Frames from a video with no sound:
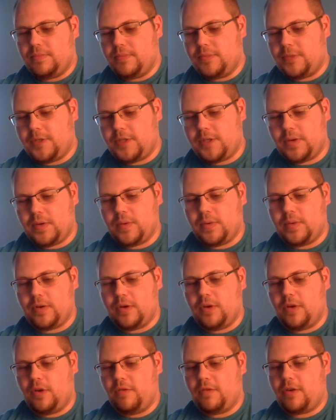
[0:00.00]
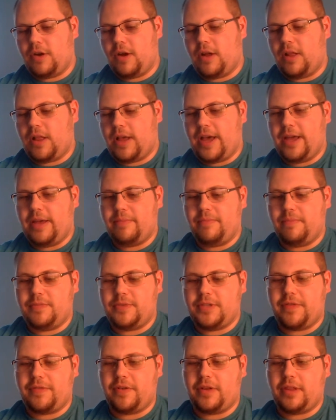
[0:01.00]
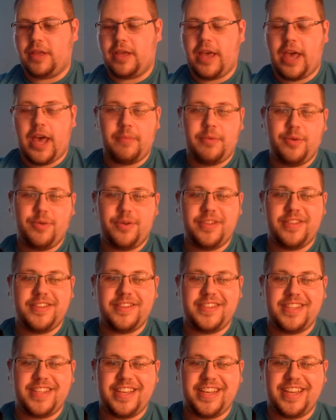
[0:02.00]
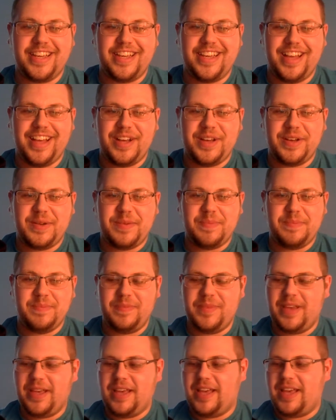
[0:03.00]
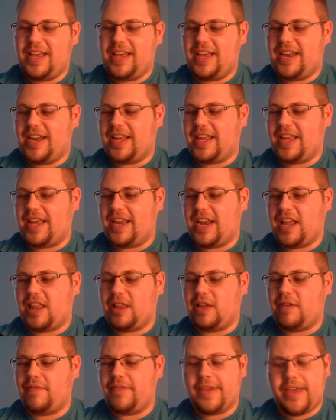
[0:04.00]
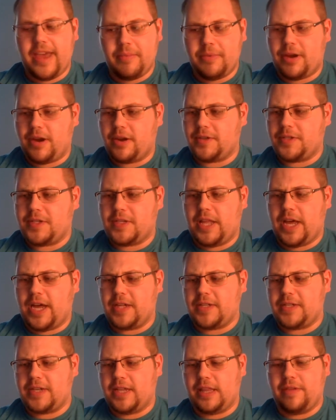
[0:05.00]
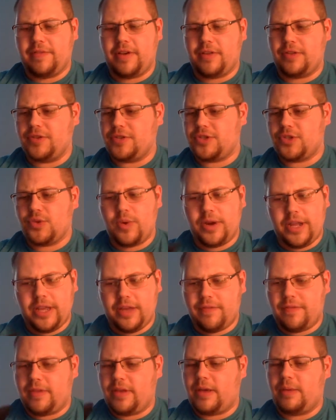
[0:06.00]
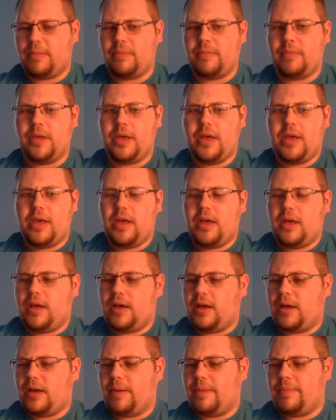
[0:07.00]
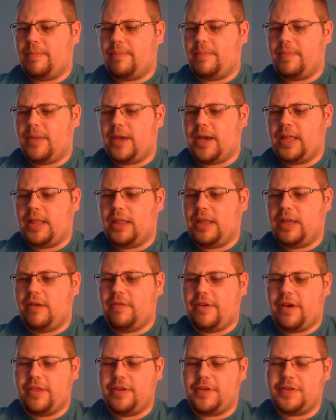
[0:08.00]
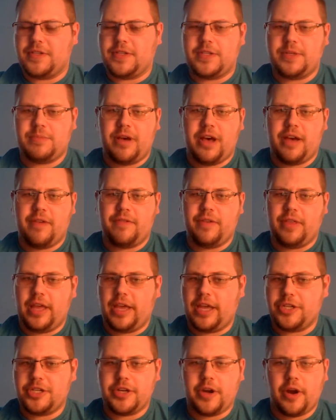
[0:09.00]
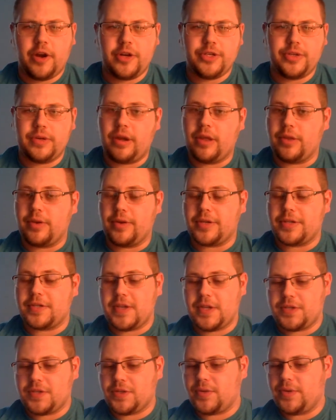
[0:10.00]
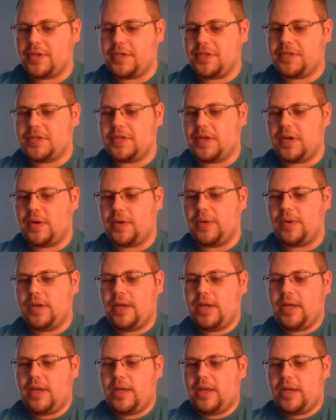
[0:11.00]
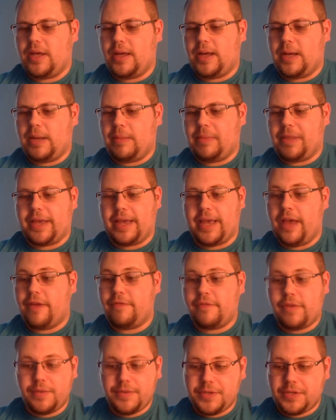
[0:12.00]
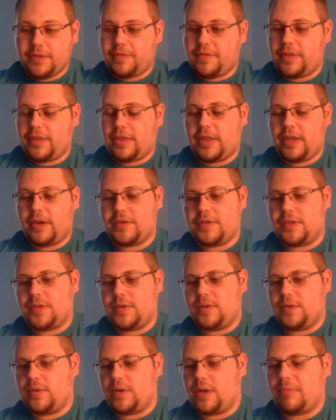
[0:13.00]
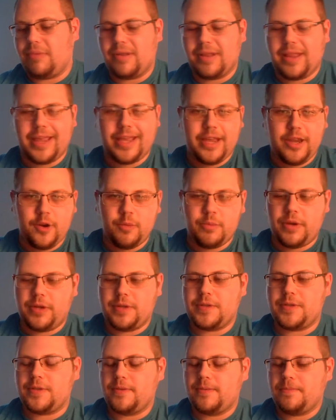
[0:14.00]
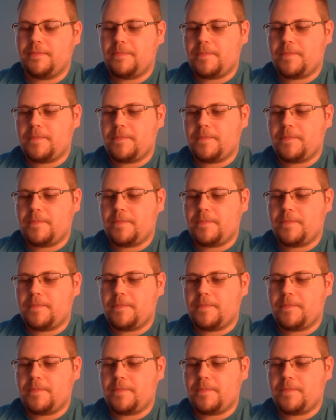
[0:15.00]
So overall, I am definitely happy with this thing. And again, I love the game card slots. I love how there's 20 of them. I love how there's a spot for like a charger and other accessories. So like headphones could fit in there too. I mean, like earbuds.